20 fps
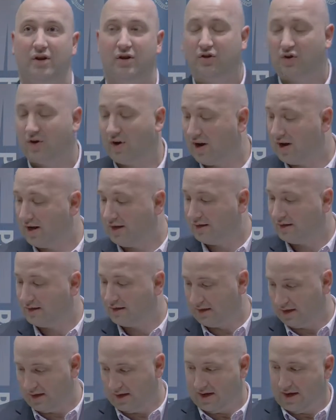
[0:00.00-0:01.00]

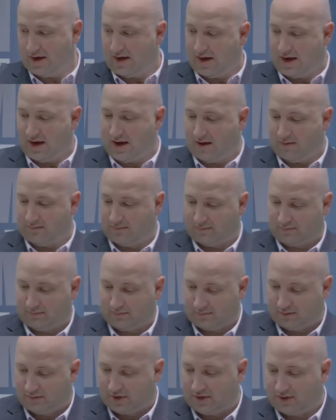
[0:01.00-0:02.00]
trains.
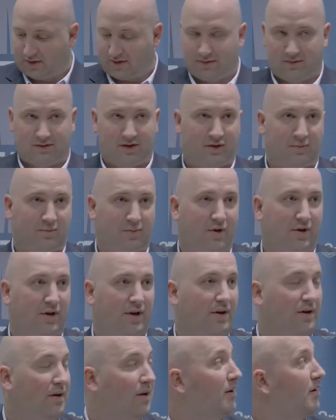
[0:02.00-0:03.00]
Just
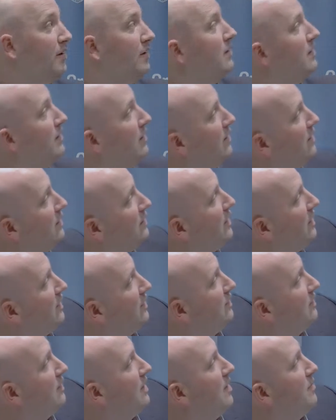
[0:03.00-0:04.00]
brilliant, and as you
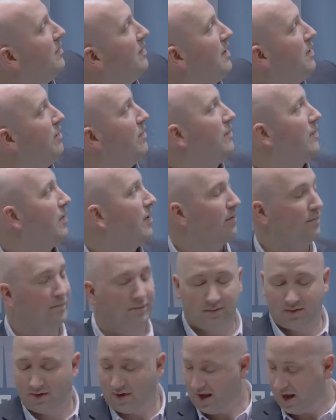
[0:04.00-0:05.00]
can see up there, we've got
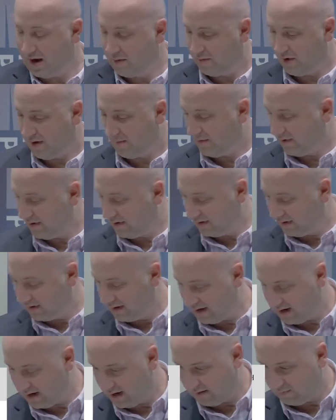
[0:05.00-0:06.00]
the AMREP
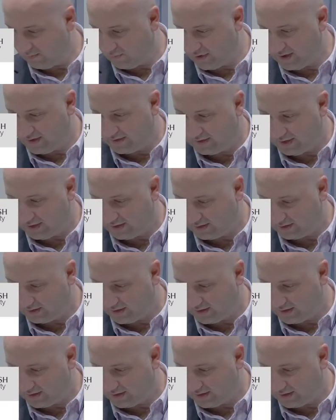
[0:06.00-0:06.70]
precinct.